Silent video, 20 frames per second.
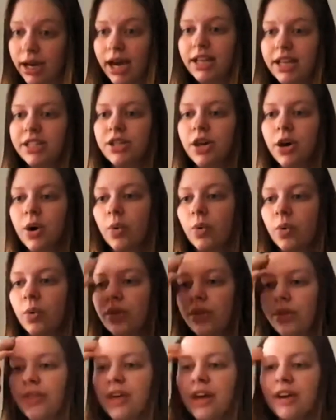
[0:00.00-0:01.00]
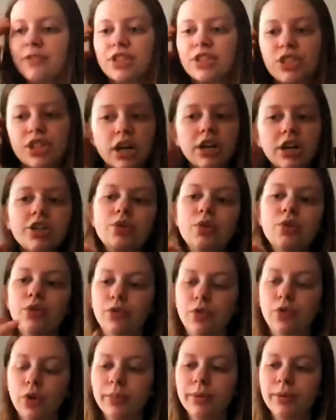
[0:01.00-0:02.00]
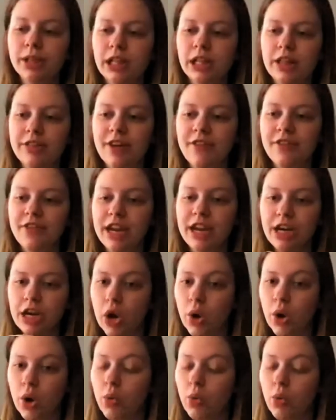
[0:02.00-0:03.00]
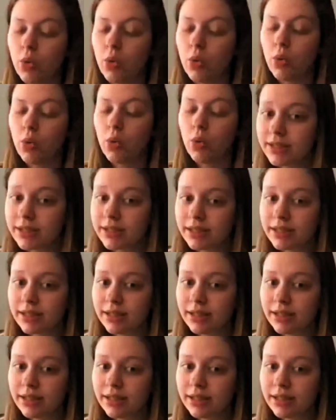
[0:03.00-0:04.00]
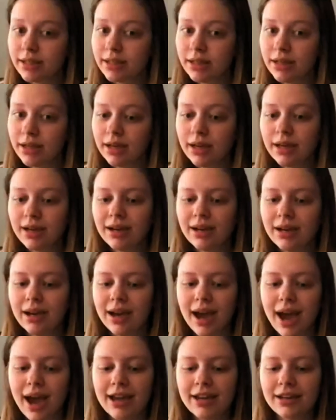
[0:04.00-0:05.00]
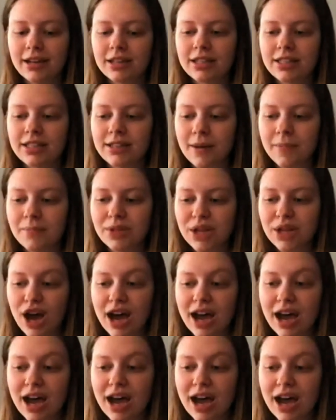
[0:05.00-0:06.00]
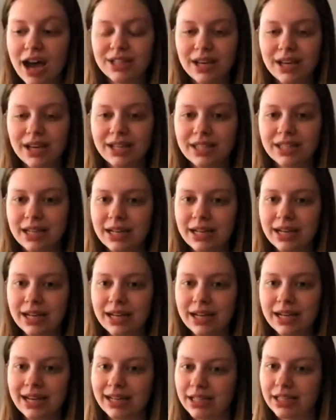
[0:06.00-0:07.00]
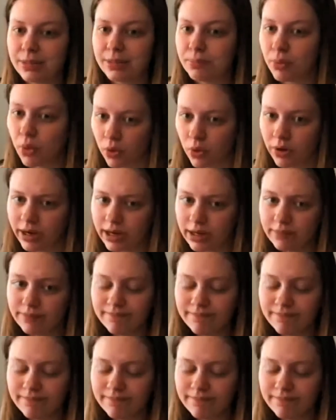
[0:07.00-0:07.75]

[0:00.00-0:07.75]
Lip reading: And so they've stuck to a formula that they know works. And sometimes it doesn't and it's boring.